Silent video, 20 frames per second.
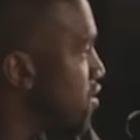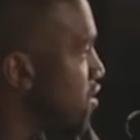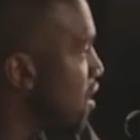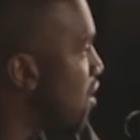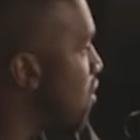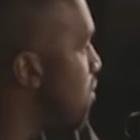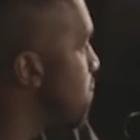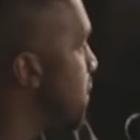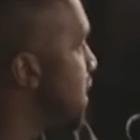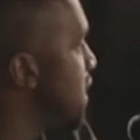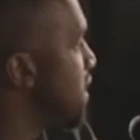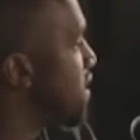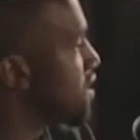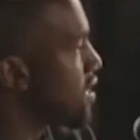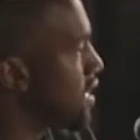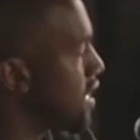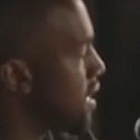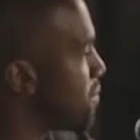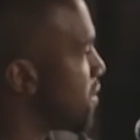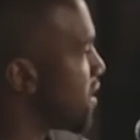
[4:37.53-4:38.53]
So many
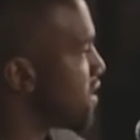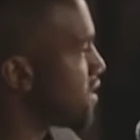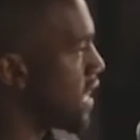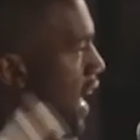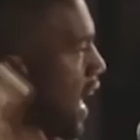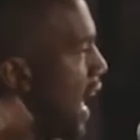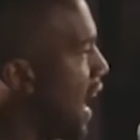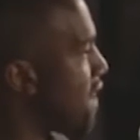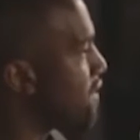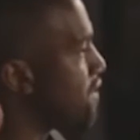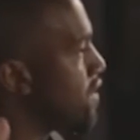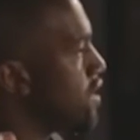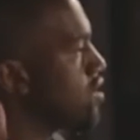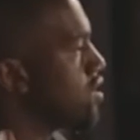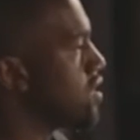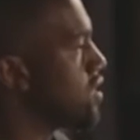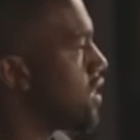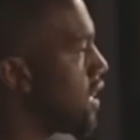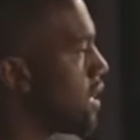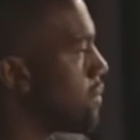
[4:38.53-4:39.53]
celebrities, the
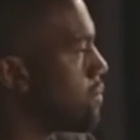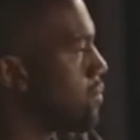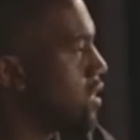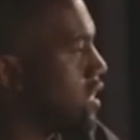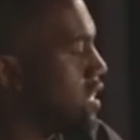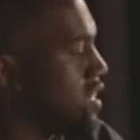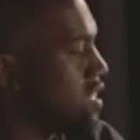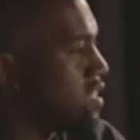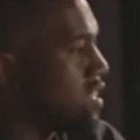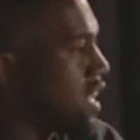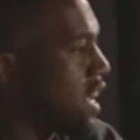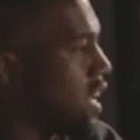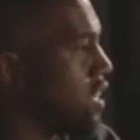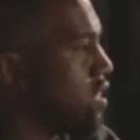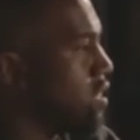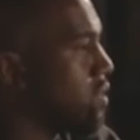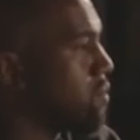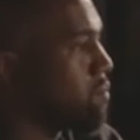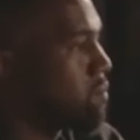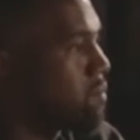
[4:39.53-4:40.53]
average celebrity
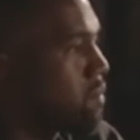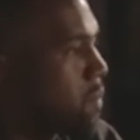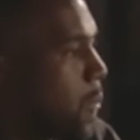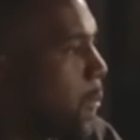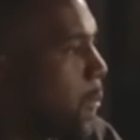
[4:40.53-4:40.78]
designer,